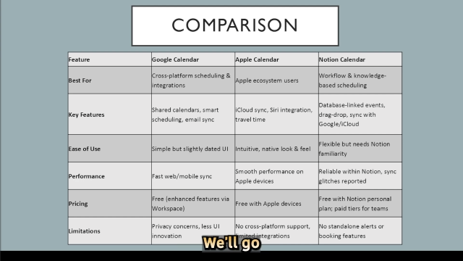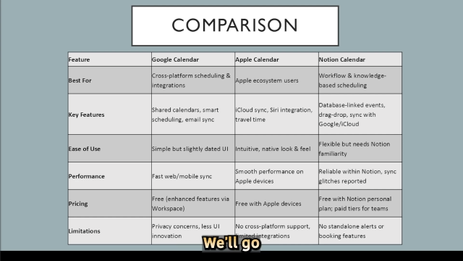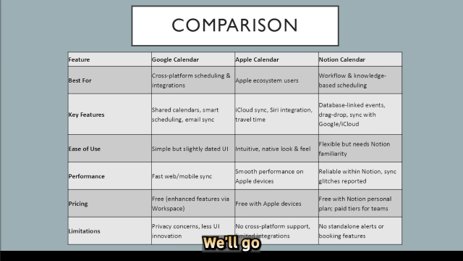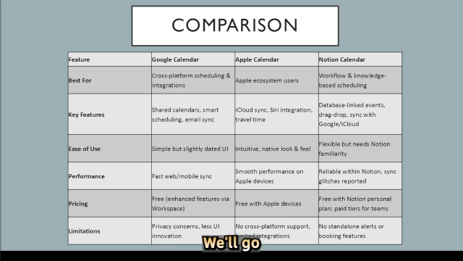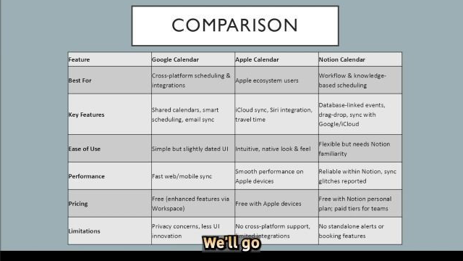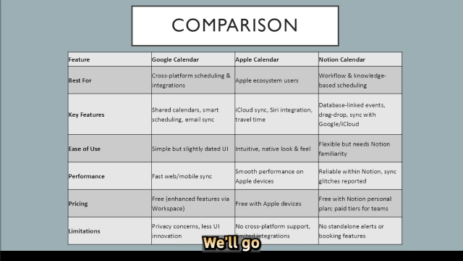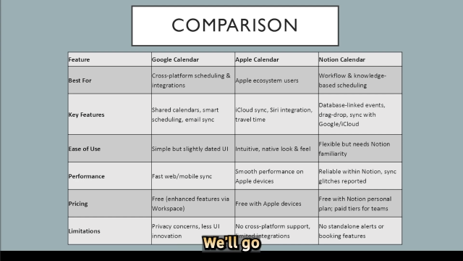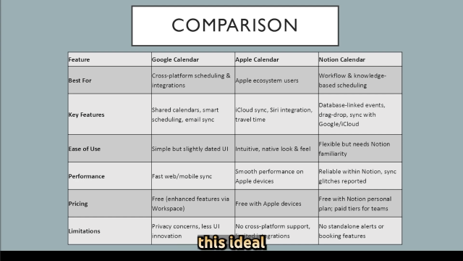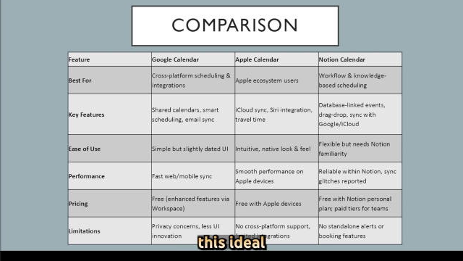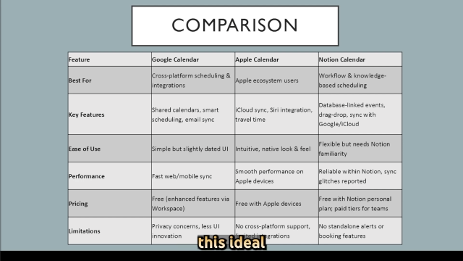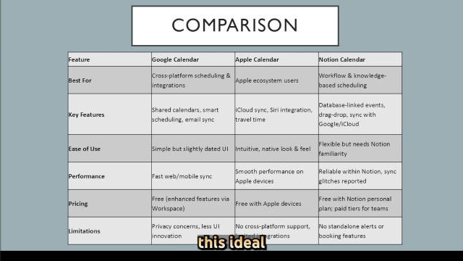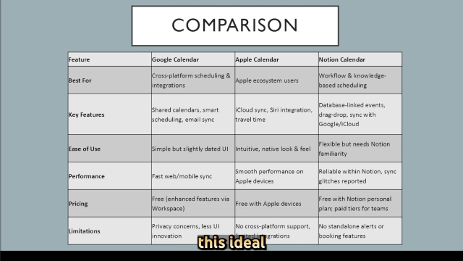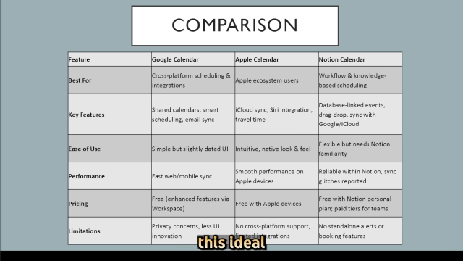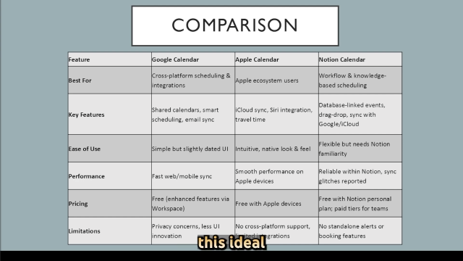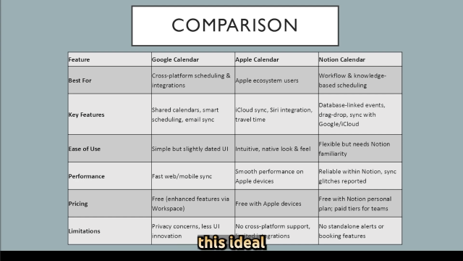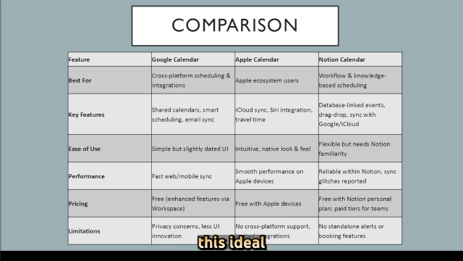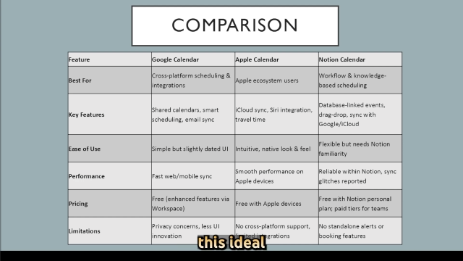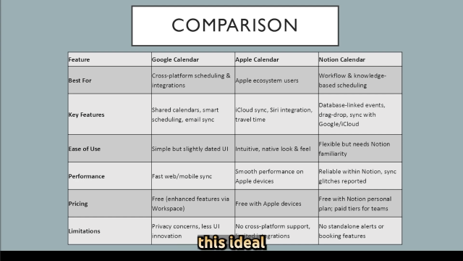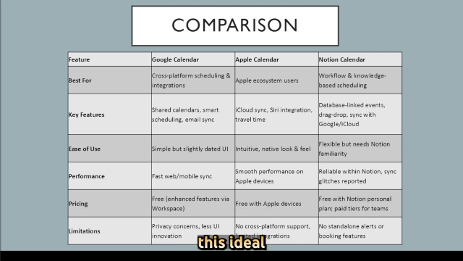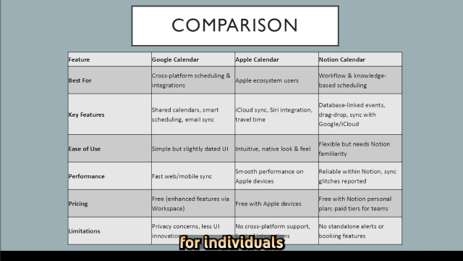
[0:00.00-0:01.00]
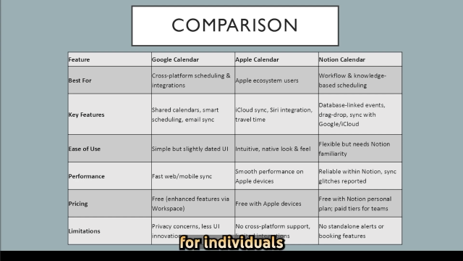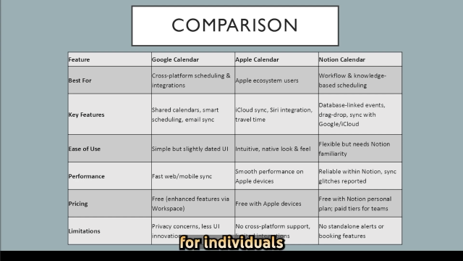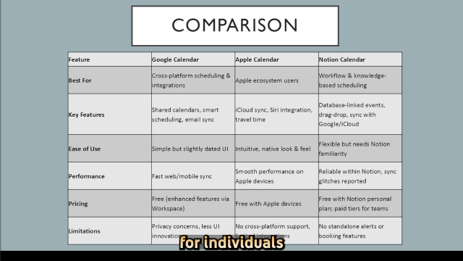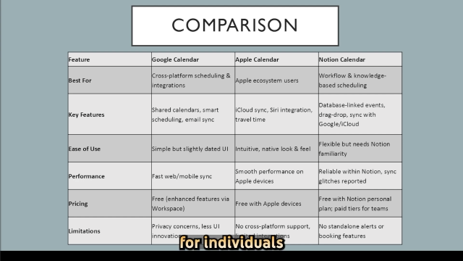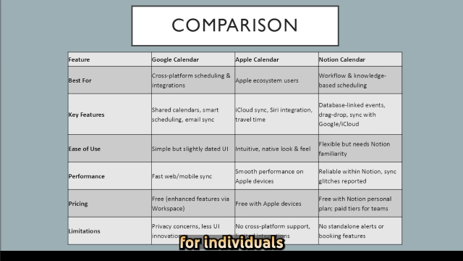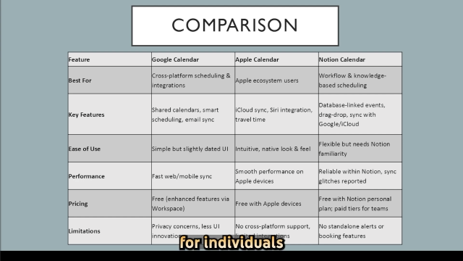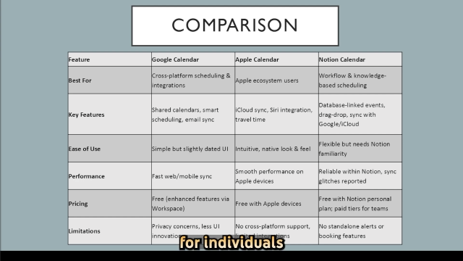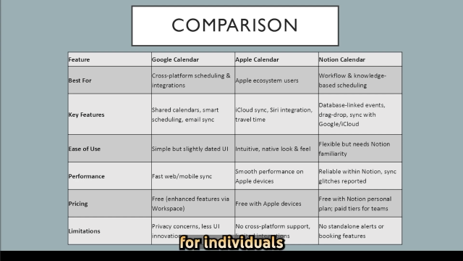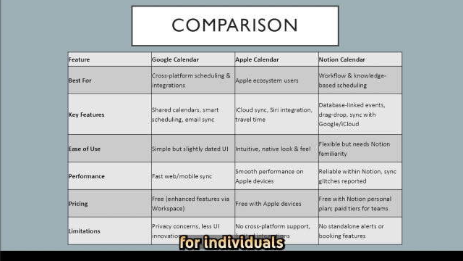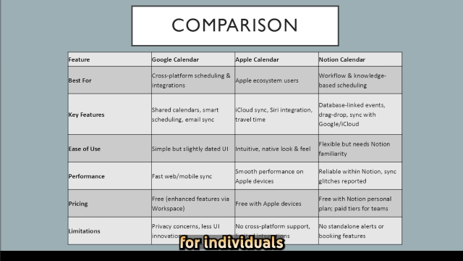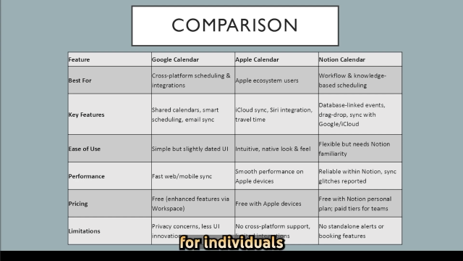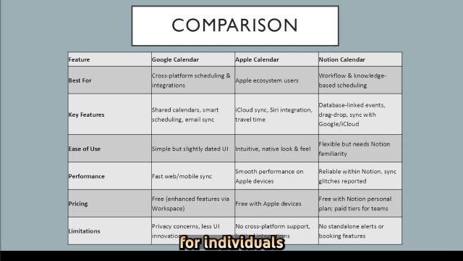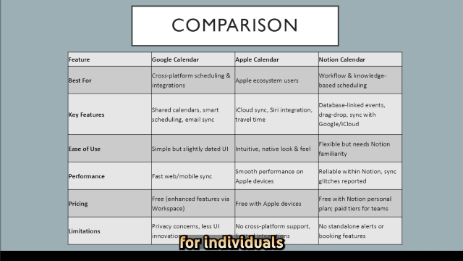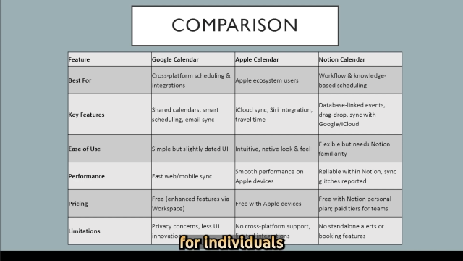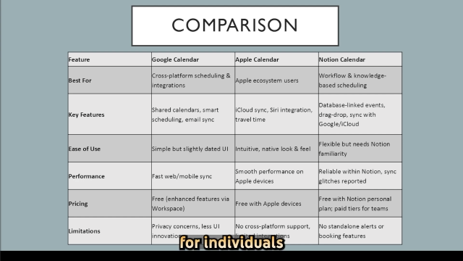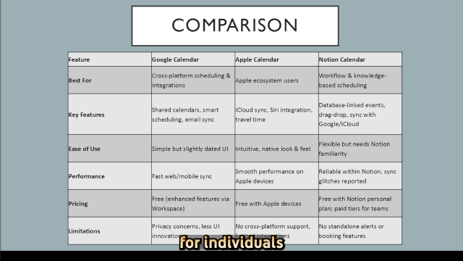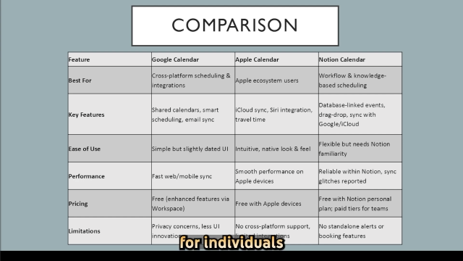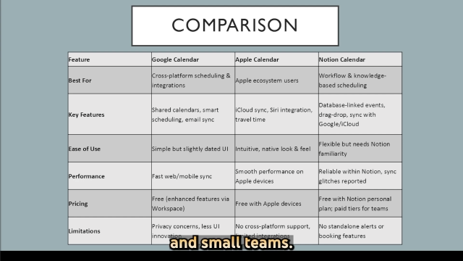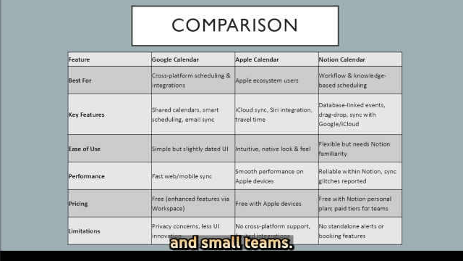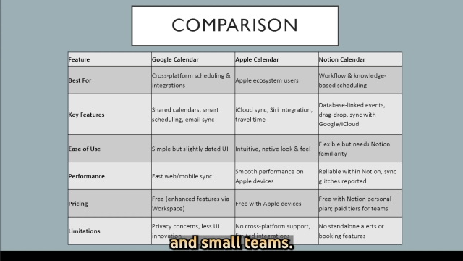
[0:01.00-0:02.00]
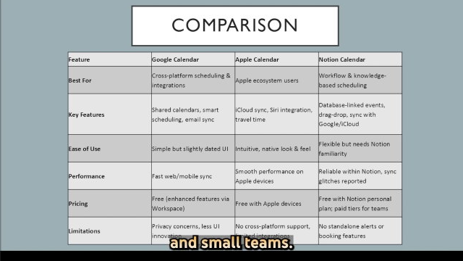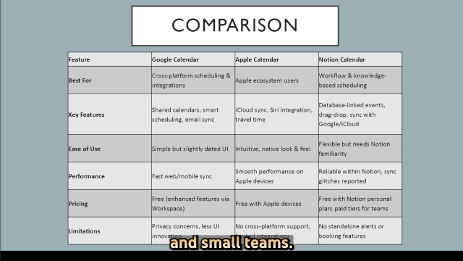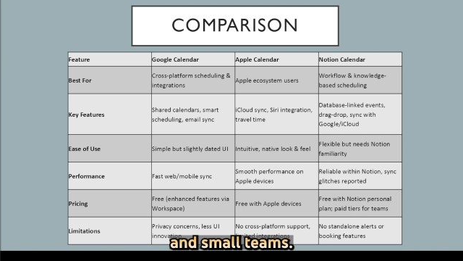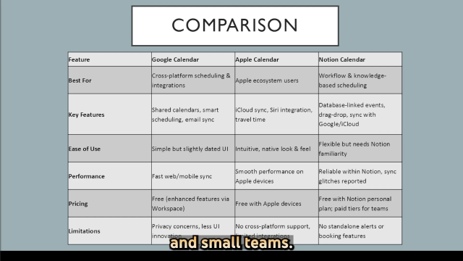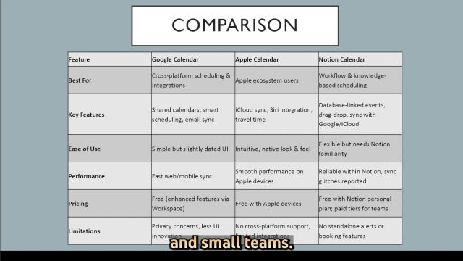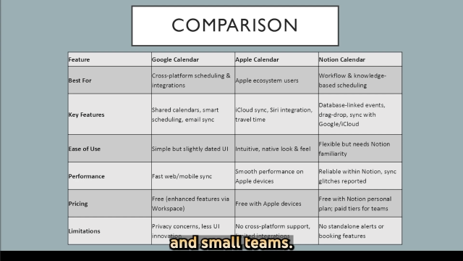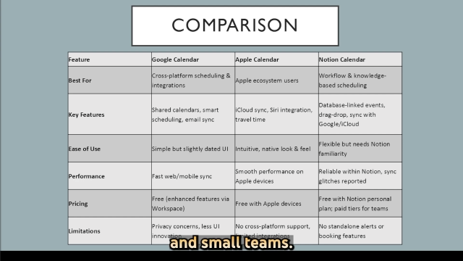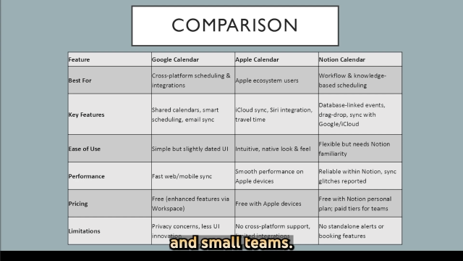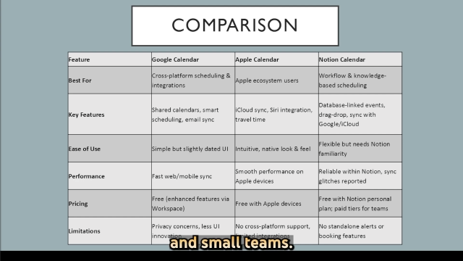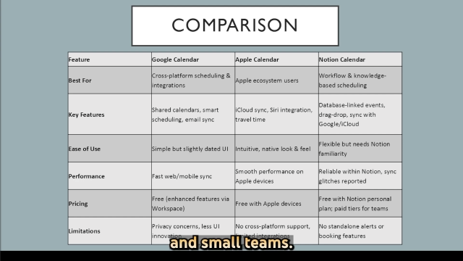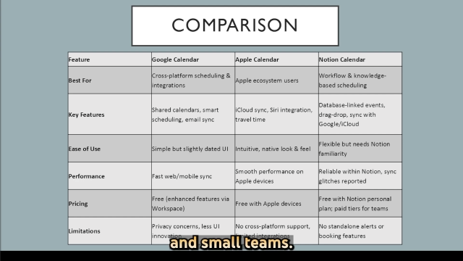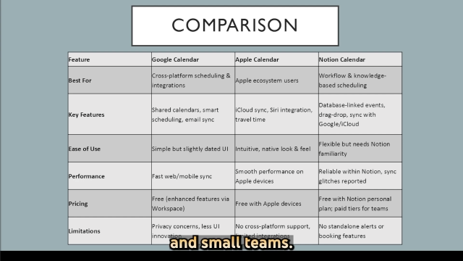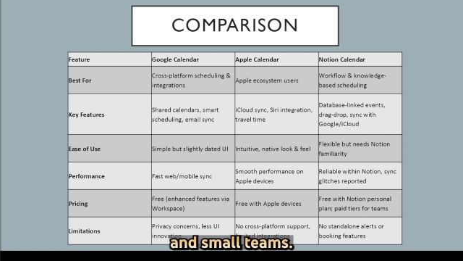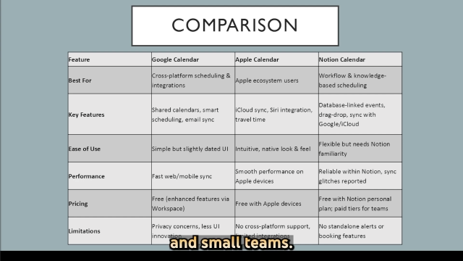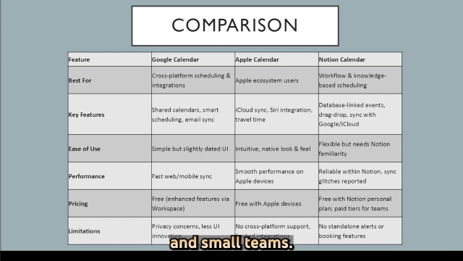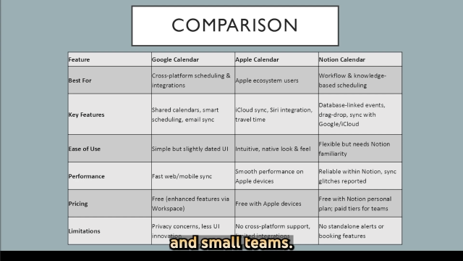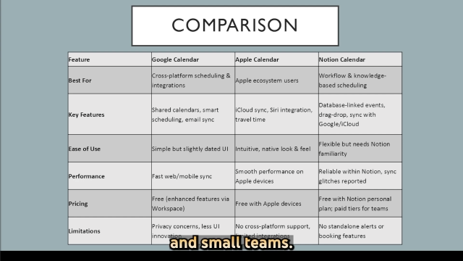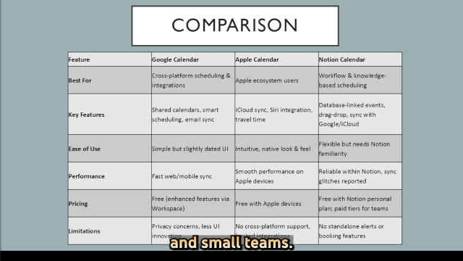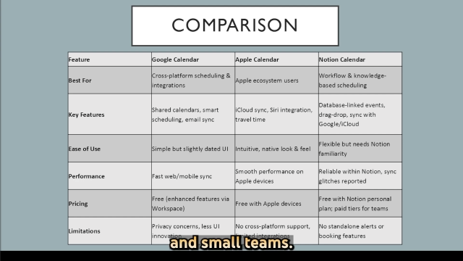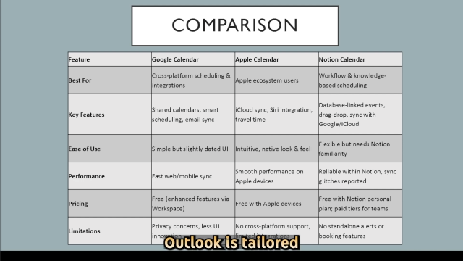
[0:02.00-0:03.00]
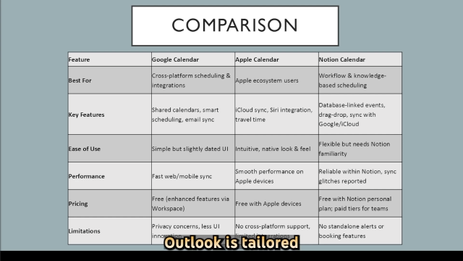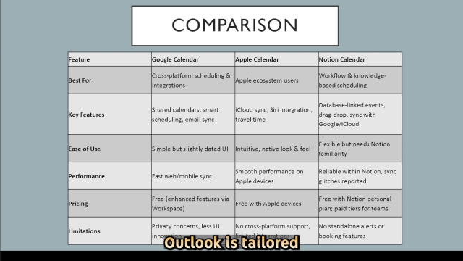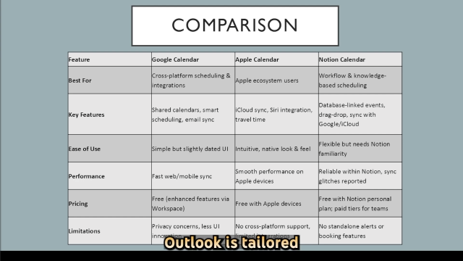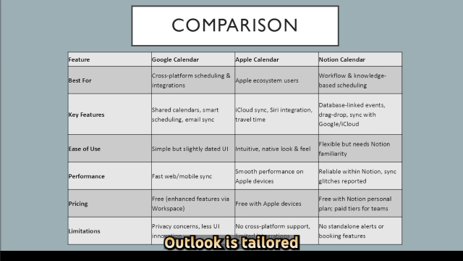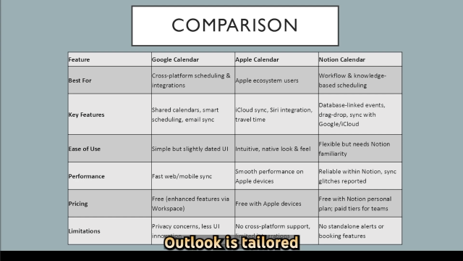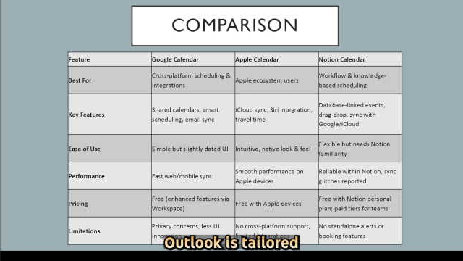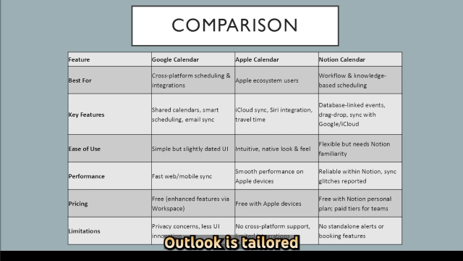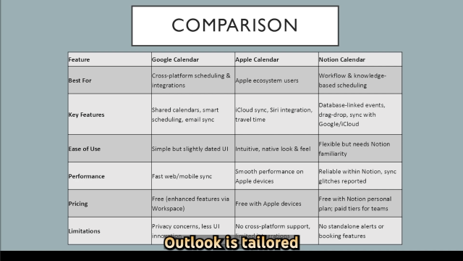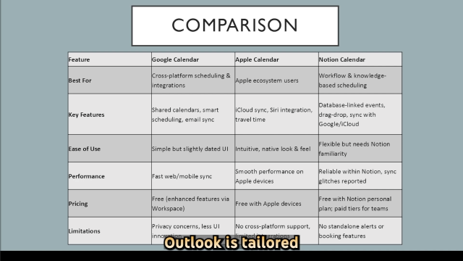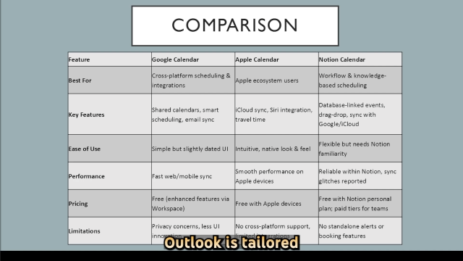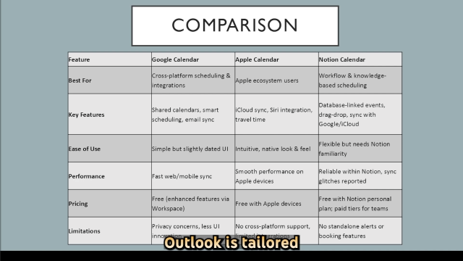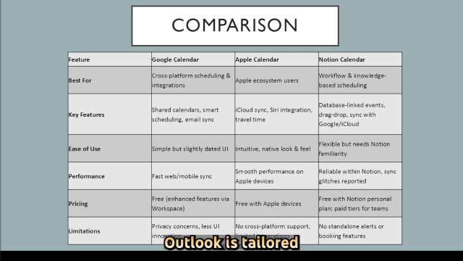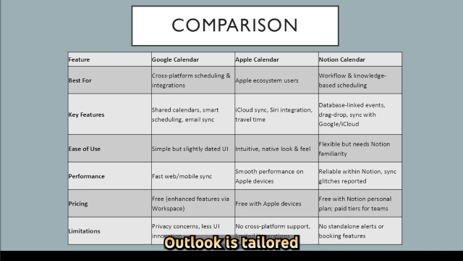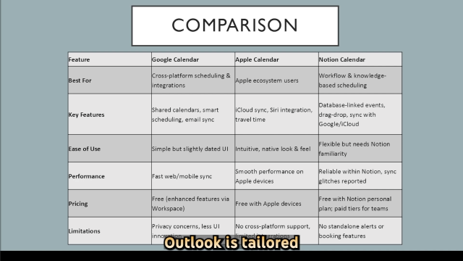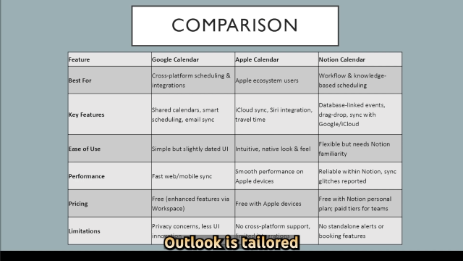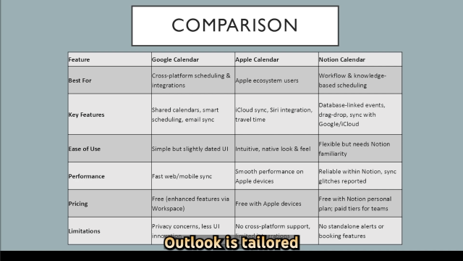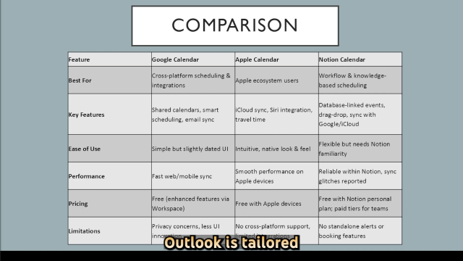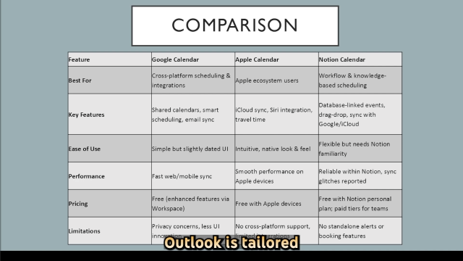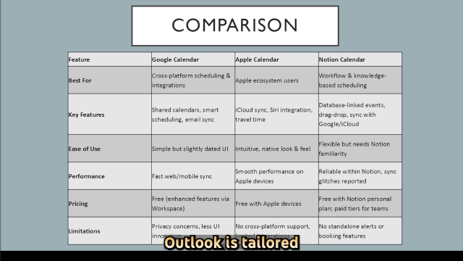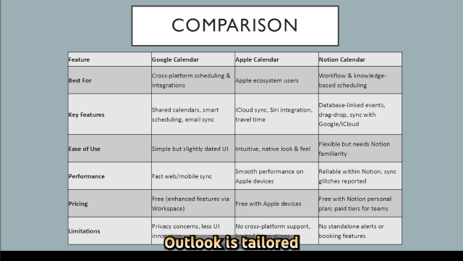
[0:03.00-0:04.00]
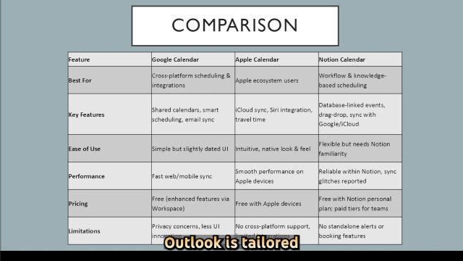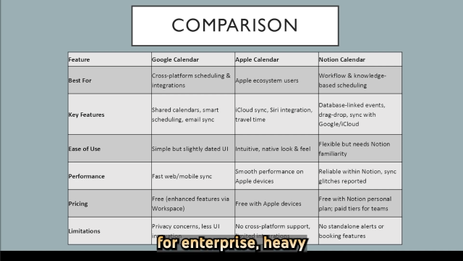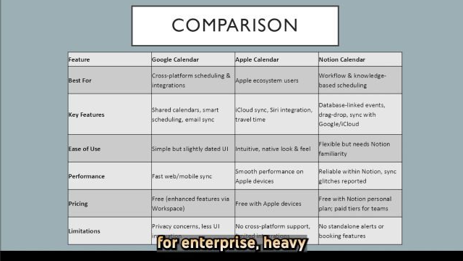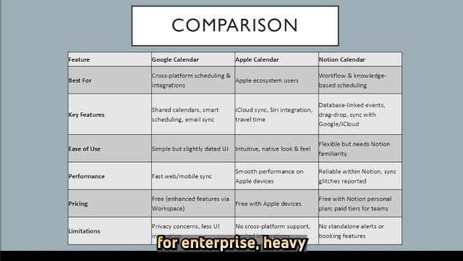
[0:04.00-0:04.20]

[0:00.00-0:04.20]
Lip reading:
Nobody's mouth can be seen.